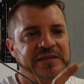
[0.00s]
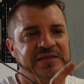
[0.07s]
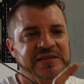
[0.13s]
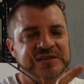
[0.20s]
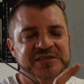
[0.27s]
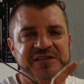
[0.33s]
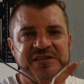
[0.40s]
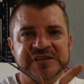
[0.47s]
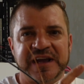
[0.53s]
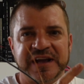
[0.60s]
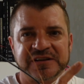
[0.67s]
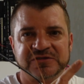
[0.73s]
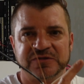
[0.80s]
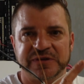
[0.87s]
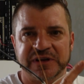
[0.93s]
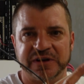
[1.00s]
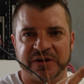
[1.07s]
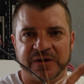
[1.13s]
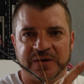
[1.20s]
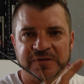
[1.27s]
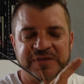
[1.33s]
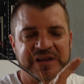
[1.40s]
this is actually
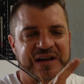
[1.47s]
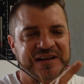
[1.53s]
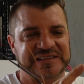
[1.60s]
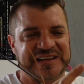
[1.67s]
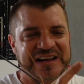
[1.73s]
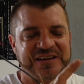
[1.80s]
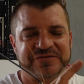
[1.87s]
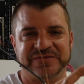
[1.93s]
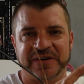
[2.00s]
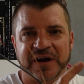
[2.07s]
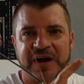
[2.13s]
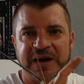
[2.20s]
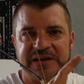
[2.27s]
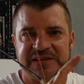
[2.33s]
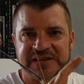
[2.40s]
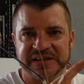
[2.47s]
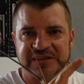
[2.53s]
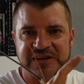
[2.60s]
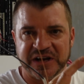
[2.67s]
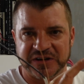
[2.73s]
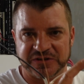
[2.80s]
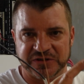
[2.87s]
called the identified
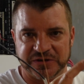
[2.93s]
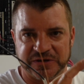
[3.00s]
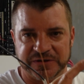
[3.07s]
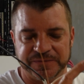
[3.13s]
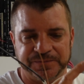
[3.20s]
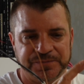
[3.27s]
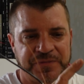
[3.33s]
conductor.